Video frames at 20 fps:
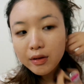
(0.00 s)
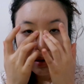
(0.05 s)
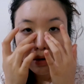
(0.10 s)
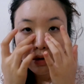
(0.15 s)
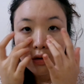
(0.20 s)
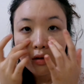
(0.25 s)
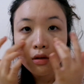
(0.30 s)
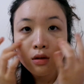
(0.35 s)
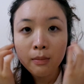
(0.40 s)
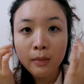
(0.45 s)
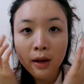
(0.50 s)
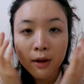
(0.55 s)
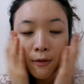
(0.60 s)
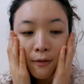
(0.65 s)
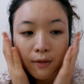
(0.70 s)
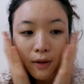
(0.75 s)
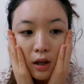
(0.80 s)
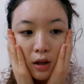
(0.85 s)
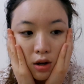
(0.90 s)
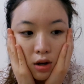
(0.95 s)
Use my
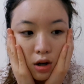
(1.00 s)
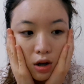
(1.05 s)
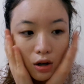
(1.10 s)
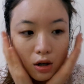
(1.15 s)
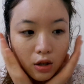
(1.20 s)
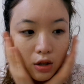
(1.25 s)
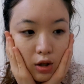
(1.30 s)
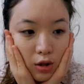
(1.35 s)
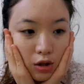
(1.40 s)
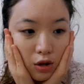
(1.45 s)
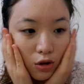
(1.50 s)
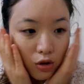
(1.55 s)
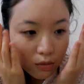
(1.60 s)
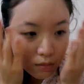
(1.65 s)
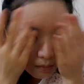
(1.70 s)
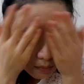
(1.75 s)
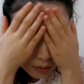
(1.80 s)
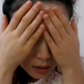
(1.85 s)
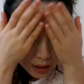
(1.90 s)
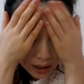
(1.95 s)
finger to
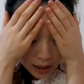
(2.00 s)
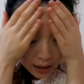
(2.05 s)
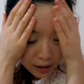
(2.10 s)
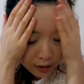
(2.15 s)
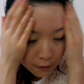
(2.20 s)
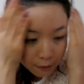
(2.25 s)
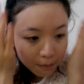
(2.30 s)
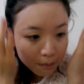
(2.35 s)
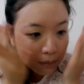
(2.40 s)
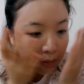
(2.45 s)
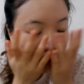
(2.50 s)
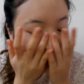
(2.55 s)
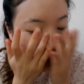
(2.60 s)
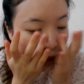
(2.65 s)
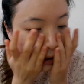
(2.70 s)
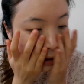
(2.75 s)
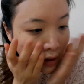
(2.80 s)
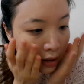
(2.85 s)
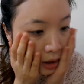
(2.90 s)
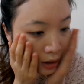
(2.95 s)
kind of
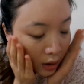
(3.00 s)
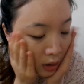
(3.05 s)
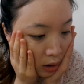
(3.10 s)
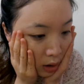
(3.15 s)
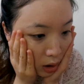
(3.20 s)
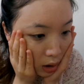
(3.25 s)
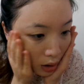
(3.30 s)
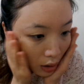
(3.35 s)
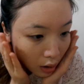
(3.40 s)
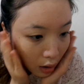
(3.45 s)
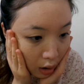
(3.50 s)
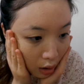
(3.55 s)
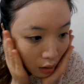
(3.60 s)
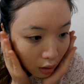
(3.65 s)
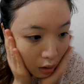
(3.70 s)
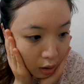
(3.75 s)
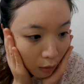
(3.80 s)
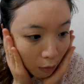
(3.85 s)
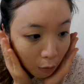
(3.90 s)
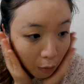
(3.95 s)
blend
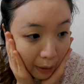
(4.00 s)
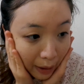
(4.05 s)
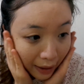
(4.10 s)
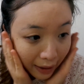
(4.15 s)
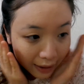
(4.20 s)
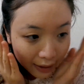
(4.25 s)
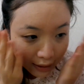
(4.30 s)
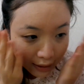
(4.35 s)
away,